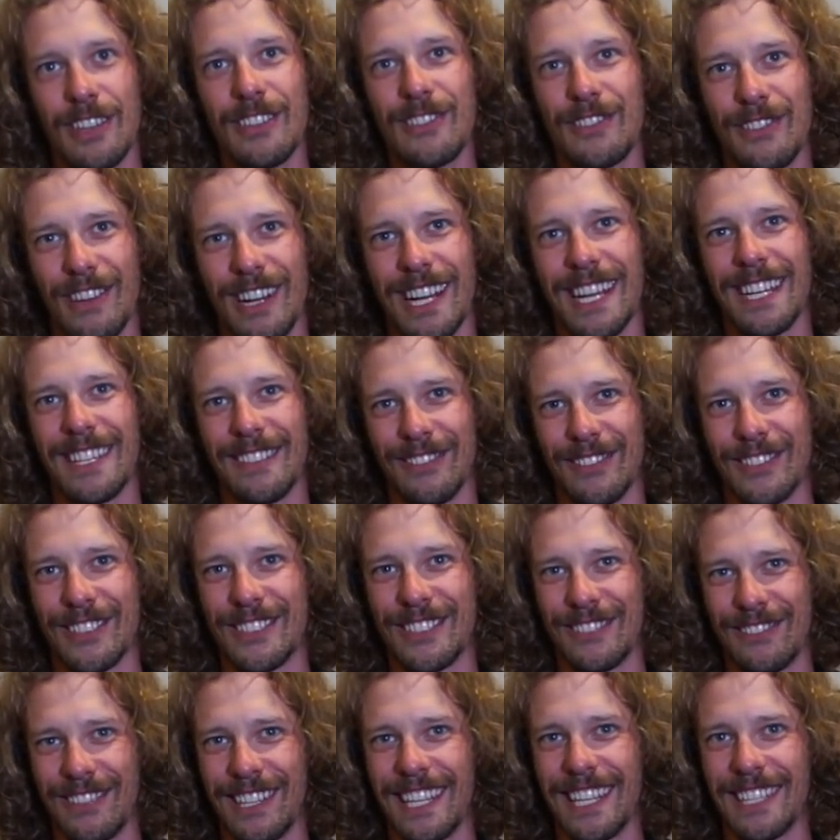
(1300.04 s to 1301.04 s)
Just right. It
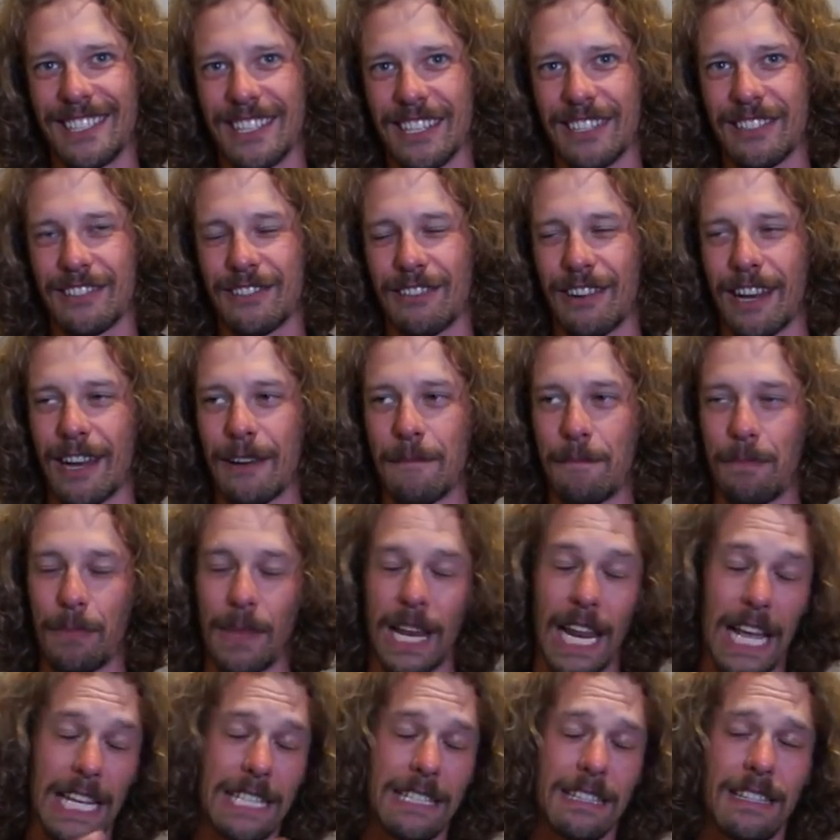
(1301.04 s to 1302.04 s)
was really just right.
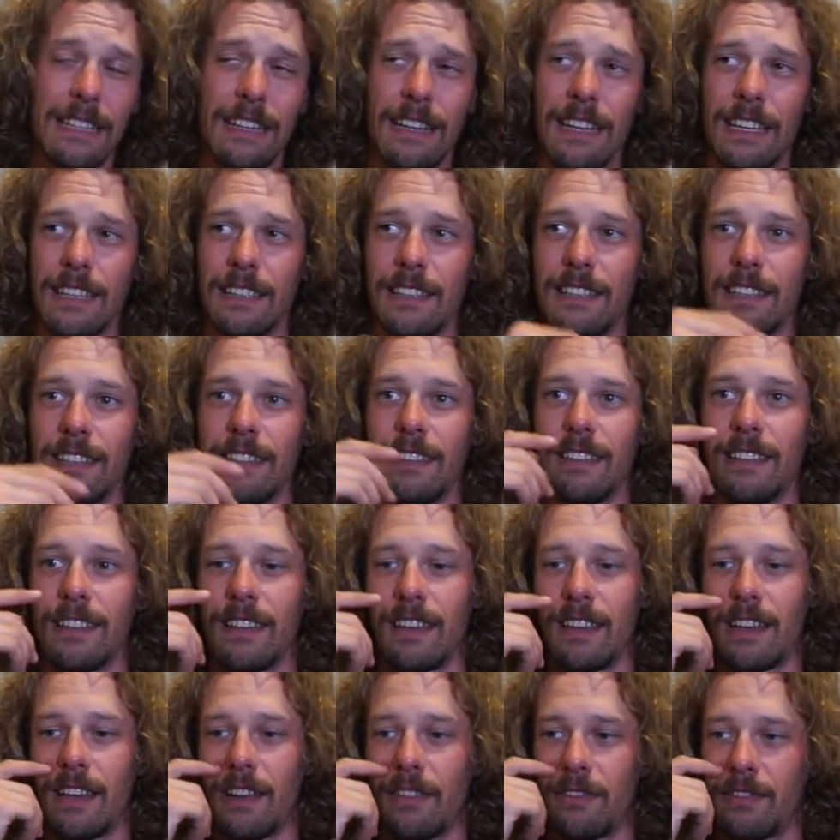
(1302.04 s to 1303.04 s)
Last year I did
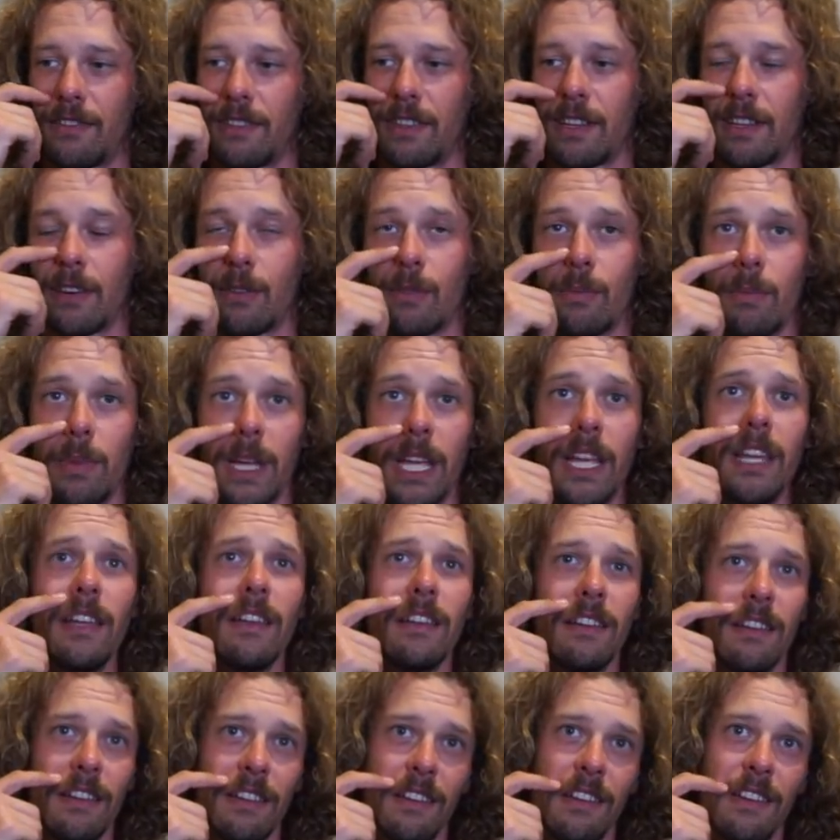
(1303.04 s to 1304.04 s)
after
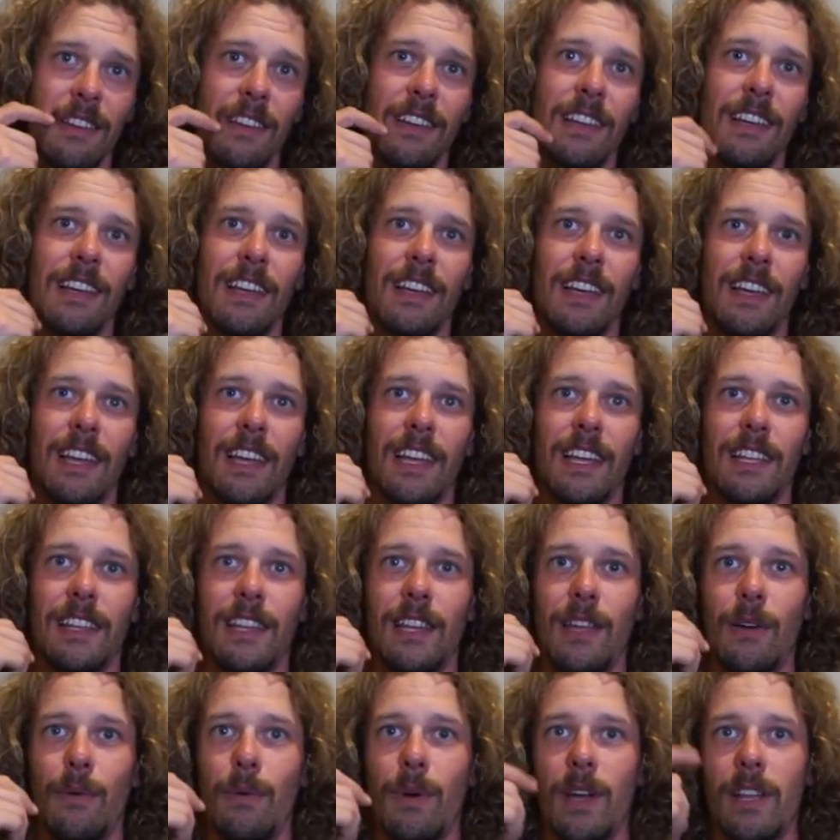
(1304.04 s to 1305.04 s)
Roubaix, uh-huh.
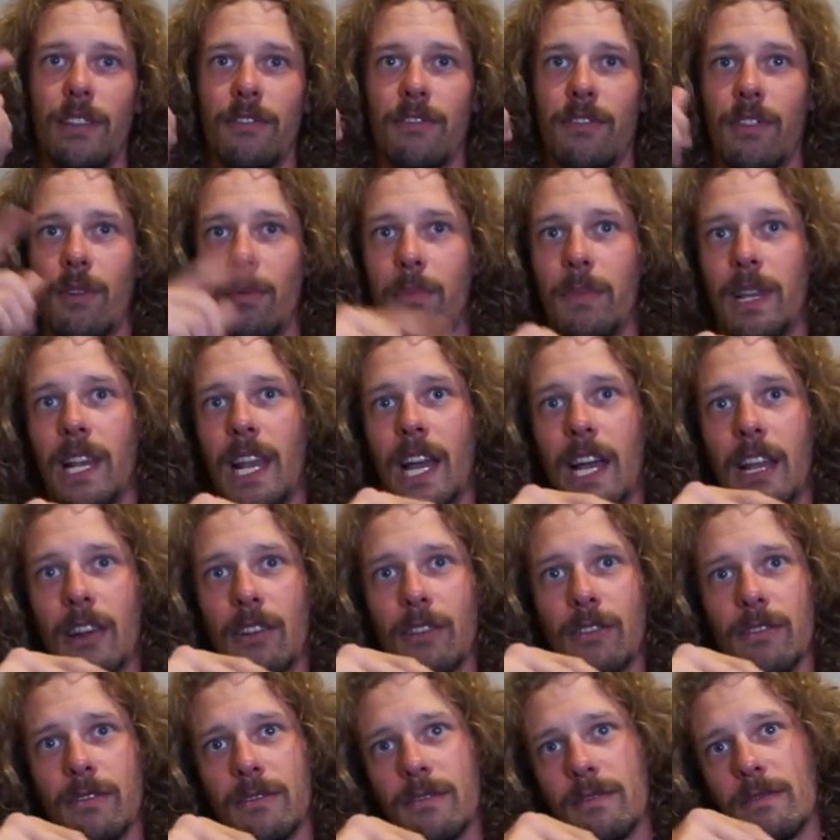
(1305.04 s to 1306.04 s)
and they went from
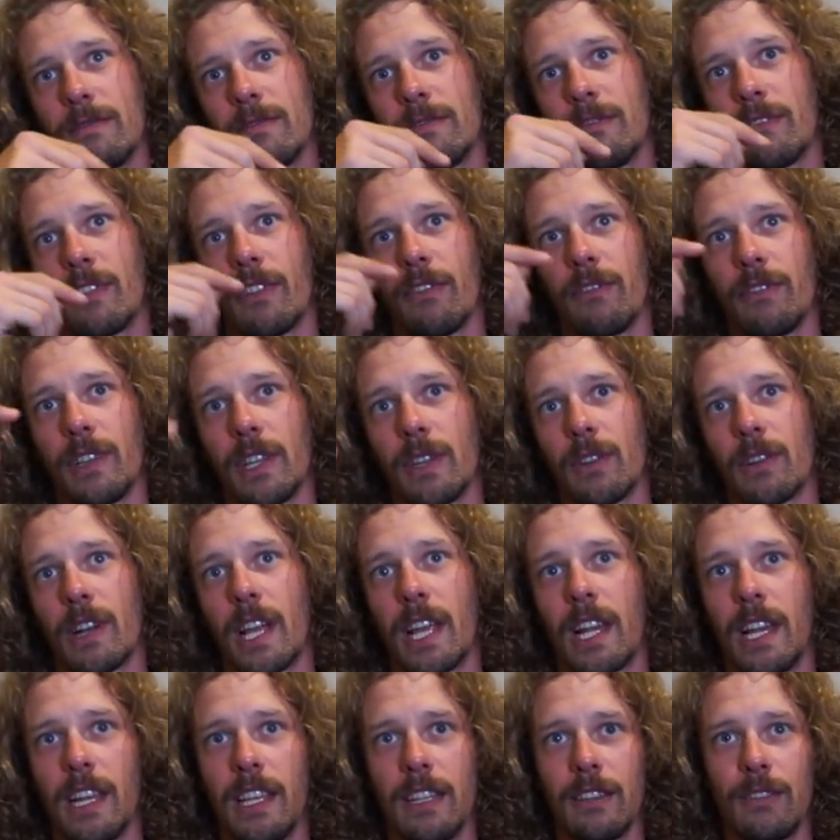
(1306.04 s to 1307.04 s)
Milano, from
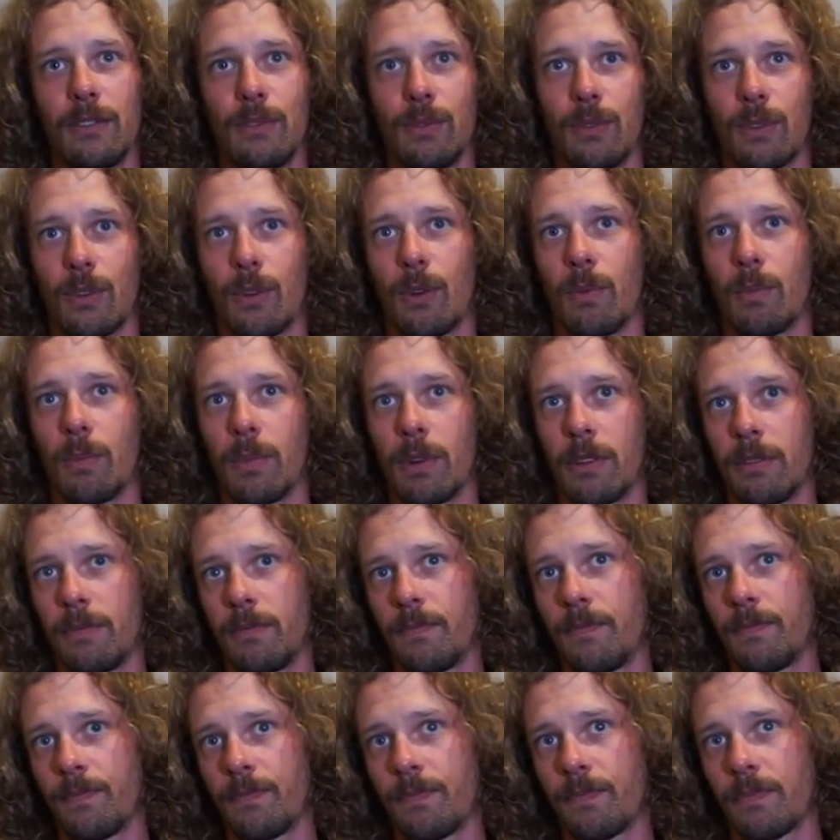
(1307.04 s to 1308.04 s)
Vigorelli to Rome.
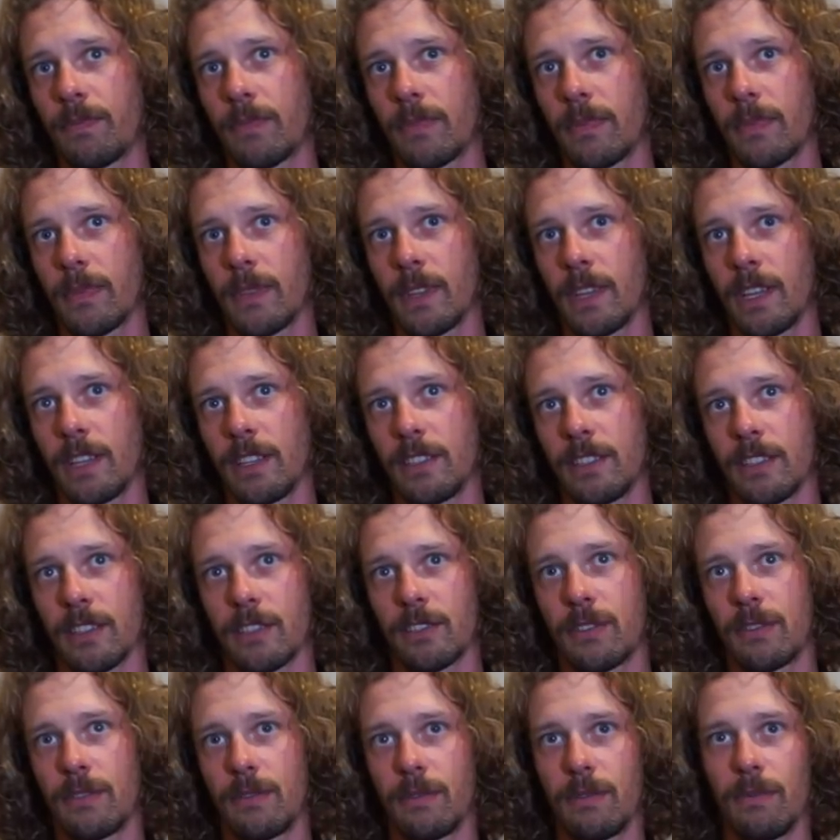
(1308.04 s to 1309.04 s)
Uh-huh. I
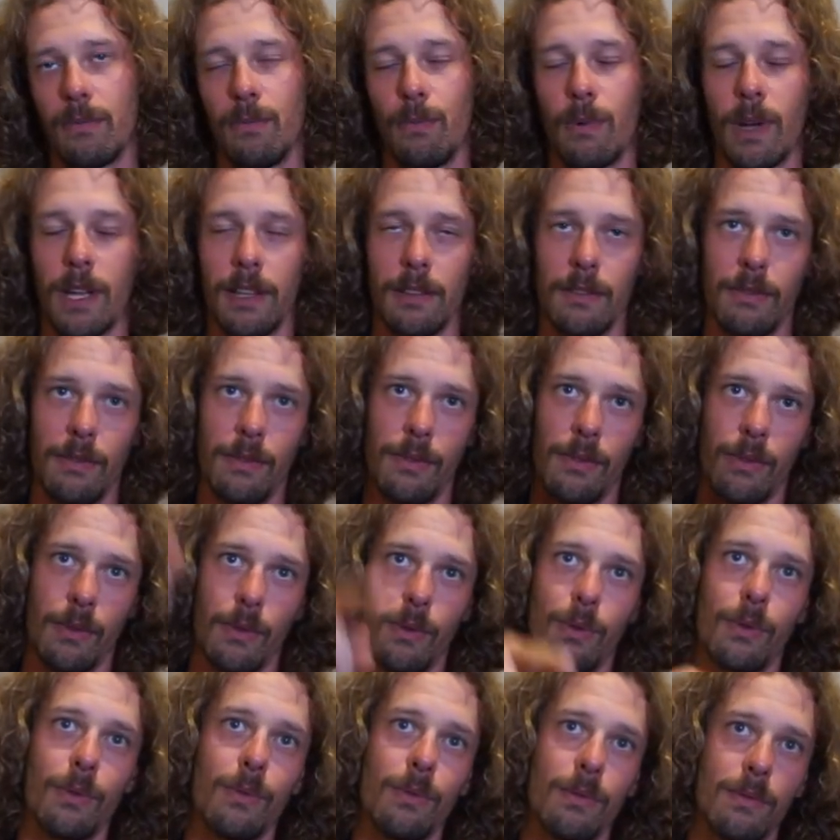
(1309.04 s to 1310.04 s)
just went
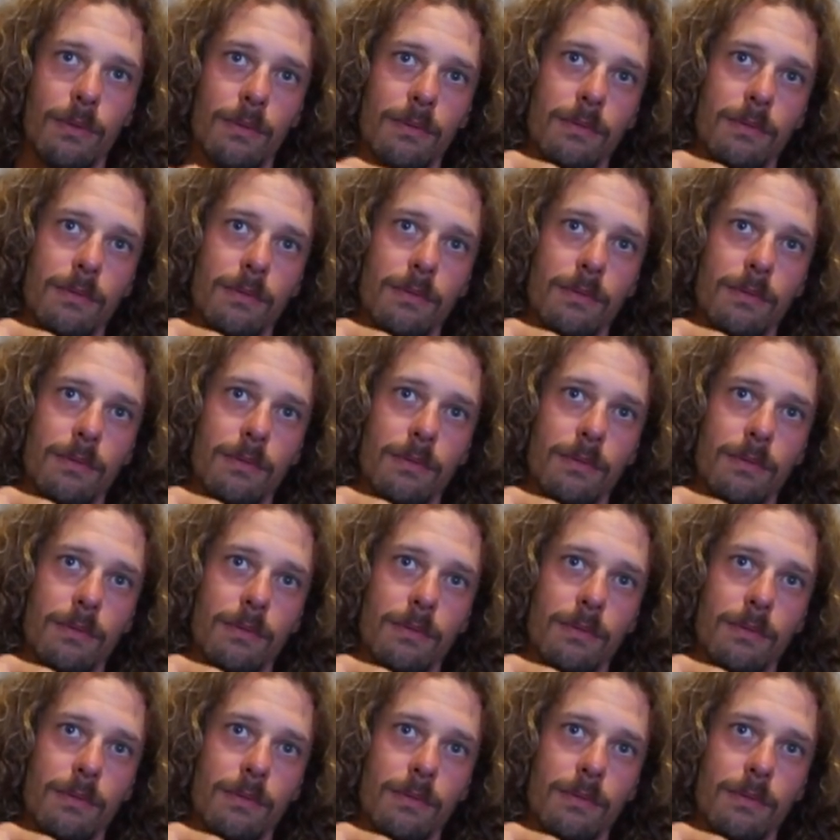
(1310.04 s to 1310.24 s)
through